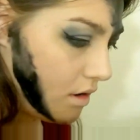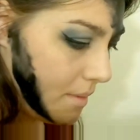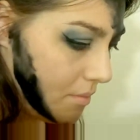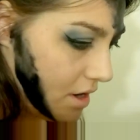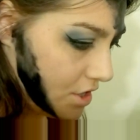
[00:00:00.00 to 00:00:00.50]
of
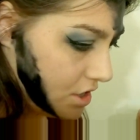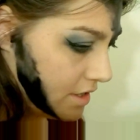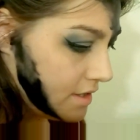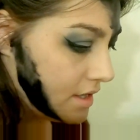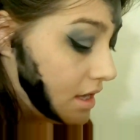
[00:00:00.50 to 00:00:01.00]
my
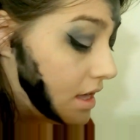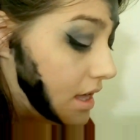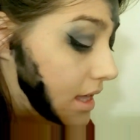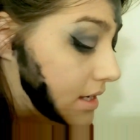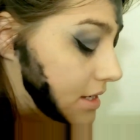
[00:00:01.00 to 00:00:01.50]
brushes
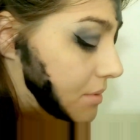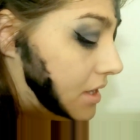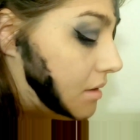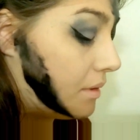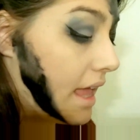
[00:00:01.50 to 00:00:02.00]
and dip it in
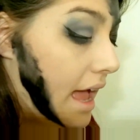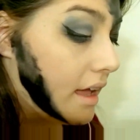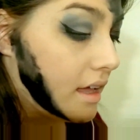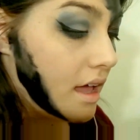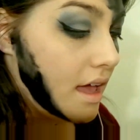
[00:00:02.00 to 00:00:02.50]
the
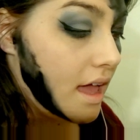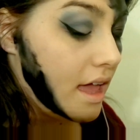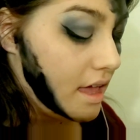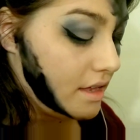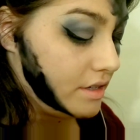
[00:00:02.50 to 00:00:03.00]
black
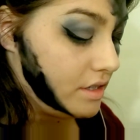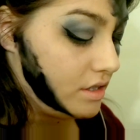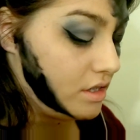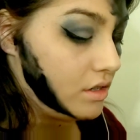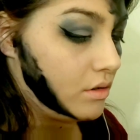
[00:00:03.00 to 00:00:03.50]
and
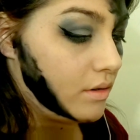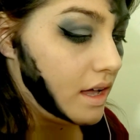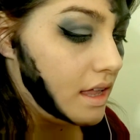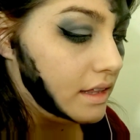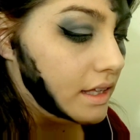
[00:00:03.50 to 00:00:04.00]
do
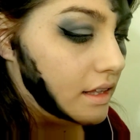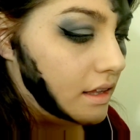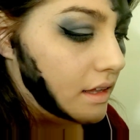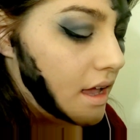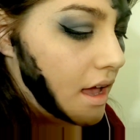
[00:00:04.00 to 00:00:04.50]
a little